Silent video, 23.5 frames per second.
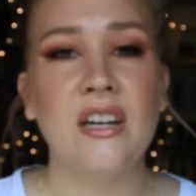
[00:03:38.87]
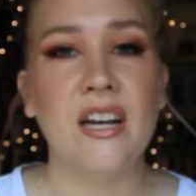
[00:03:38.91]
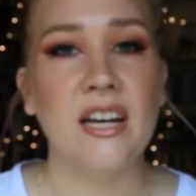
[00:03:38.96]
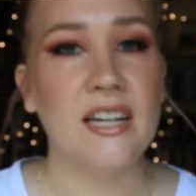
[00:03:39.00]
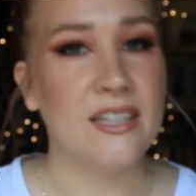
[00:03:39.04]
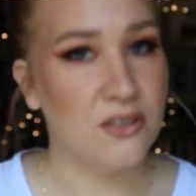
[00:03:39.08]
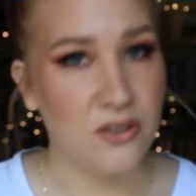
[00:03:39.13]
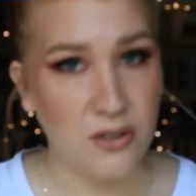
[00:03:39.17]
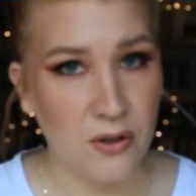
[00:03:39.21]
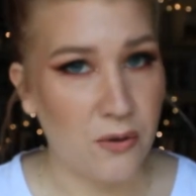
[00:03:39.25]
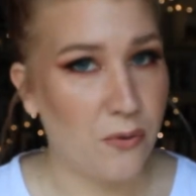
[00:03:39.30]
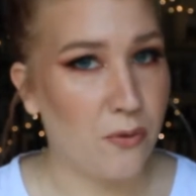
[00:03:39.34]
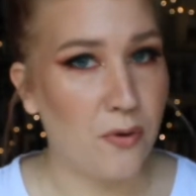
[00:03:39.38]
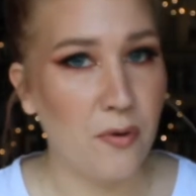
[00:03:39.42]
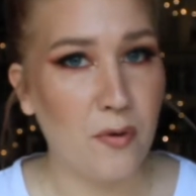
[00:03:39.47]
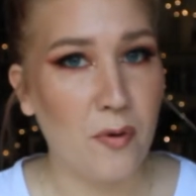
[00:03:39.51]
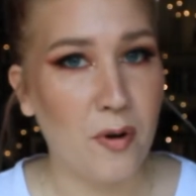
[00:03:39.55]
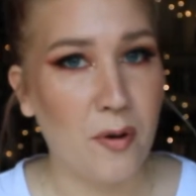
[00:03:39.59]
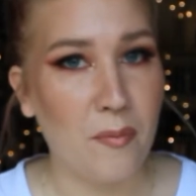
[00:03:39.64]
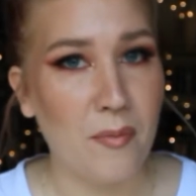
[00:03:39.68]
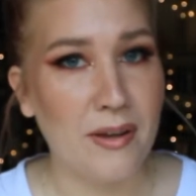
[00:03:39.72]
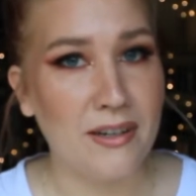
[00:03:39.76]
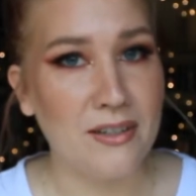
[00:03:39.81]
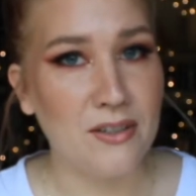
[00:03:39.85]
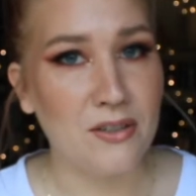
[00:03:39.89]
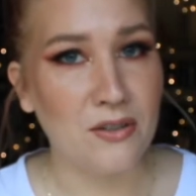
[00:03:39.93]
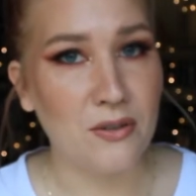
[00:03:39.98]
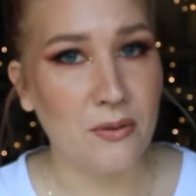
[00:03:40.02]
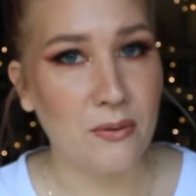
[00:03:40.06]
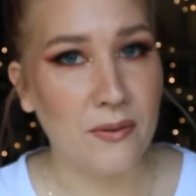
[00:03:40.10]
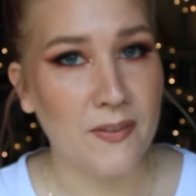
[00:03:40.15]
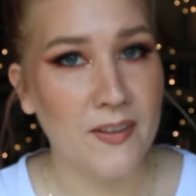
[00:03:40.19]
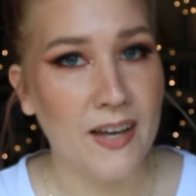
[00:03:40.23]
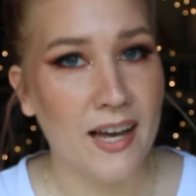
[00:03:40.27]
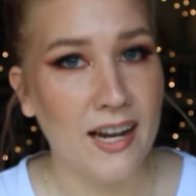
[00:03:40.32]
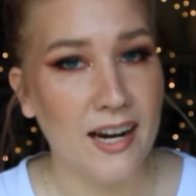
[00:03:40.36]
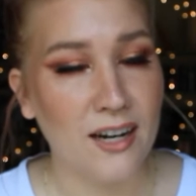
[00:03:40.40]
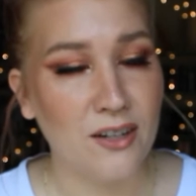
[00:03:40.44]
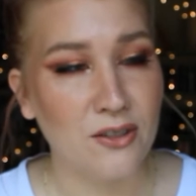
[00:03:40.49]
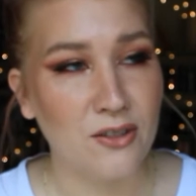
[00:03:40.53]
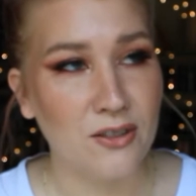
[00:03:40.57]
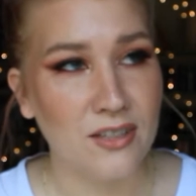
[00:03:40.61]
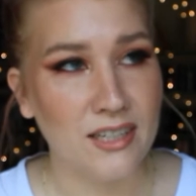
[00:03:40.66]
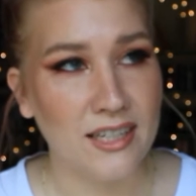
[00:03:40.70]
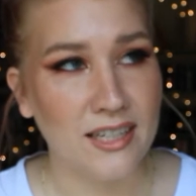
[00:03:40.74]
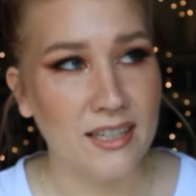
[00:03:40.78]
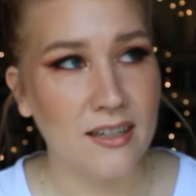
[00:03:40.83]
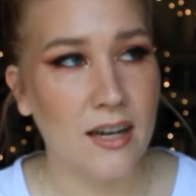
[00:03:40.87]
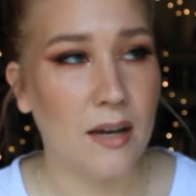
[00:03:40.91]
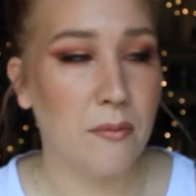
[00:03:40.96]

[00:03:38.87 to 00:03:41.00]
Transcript: I don't recommend doing that, actually.